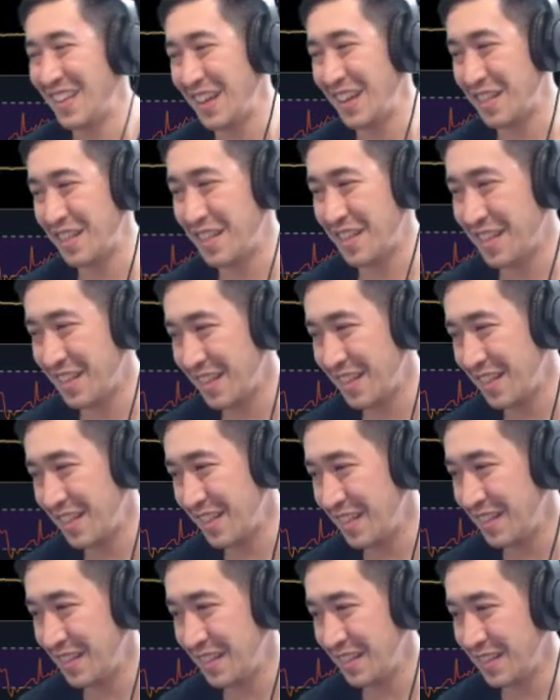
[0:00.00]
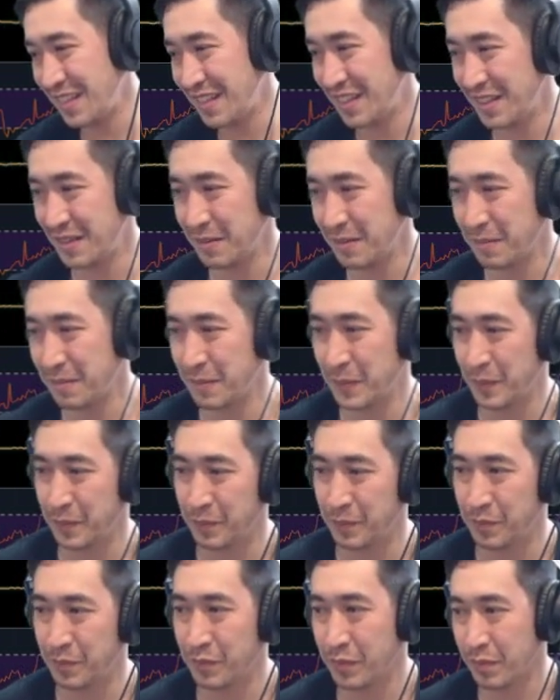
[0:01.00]
especially if you look at the
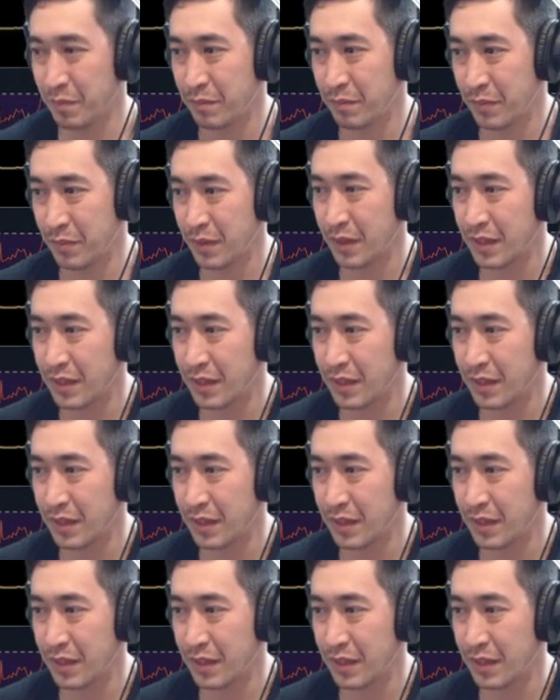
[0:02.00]
Bitcoin chart,